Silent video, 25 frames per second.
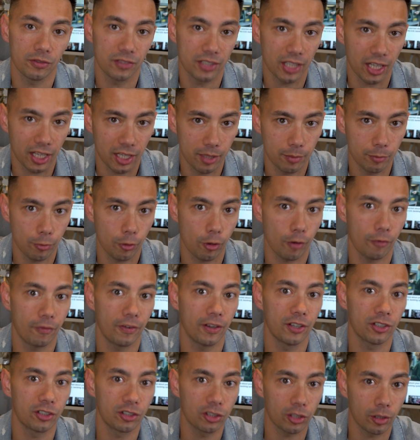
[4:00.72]
taking
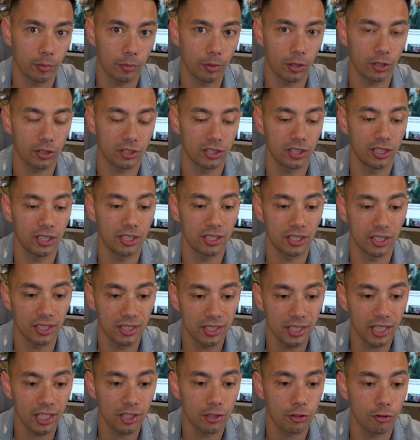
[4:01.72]
profit, stop losses,
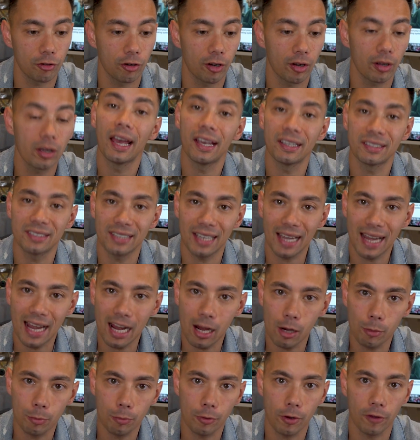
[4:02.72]
etc., as to
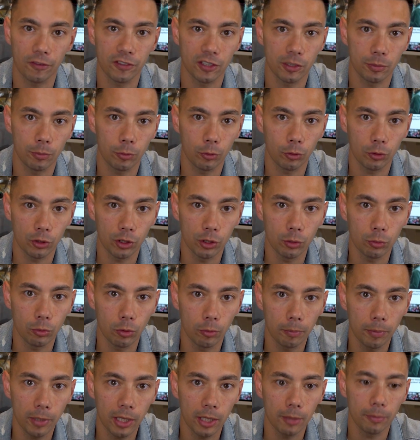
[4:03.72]
how profitable you will
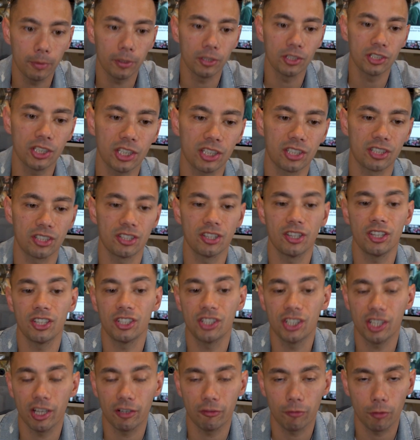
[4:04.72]
be. But just the
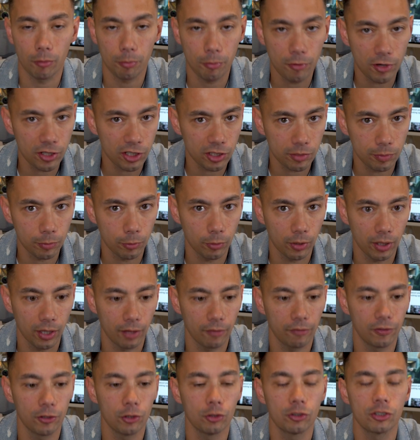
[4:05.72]
general principle here
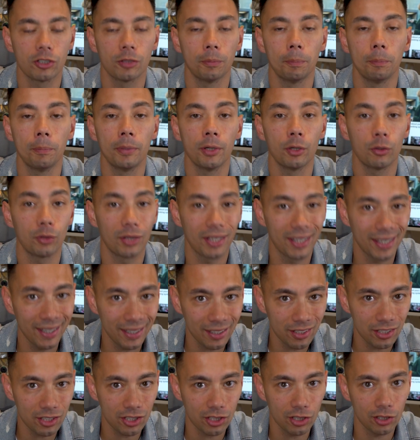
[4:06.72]
for you to build
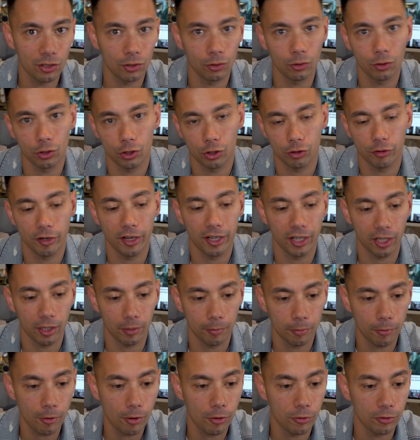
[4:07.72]
into your trading
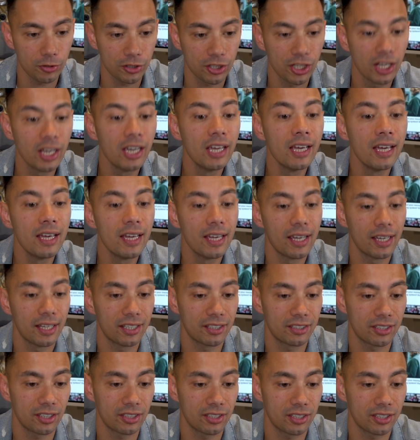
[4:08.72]
approach is to